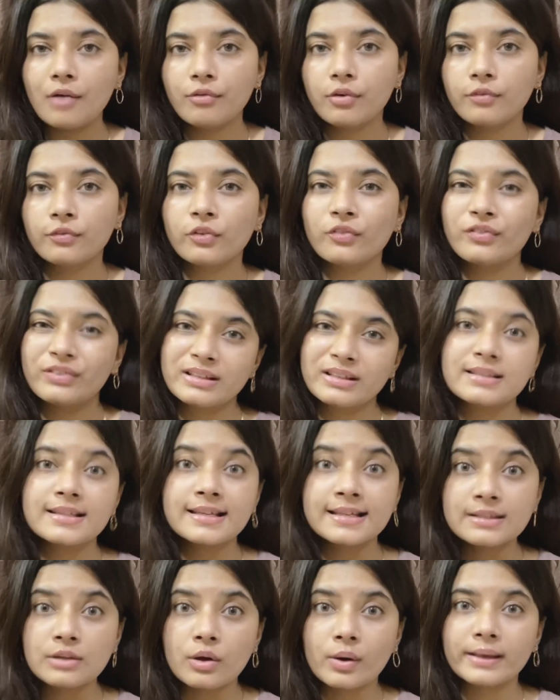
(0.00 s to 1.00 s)
half of your face
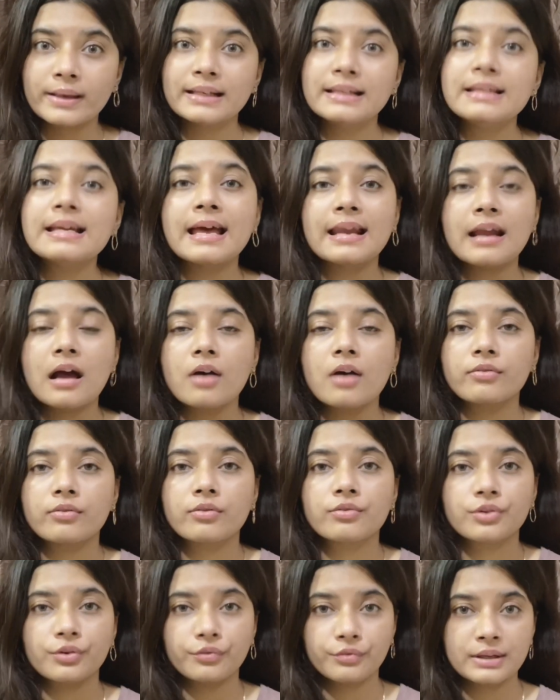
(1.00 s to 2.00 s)
is oily and
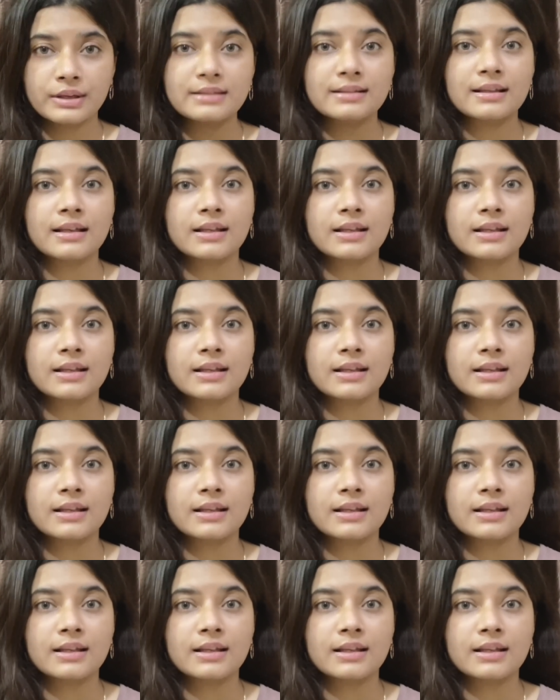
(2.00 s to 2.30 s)
half of your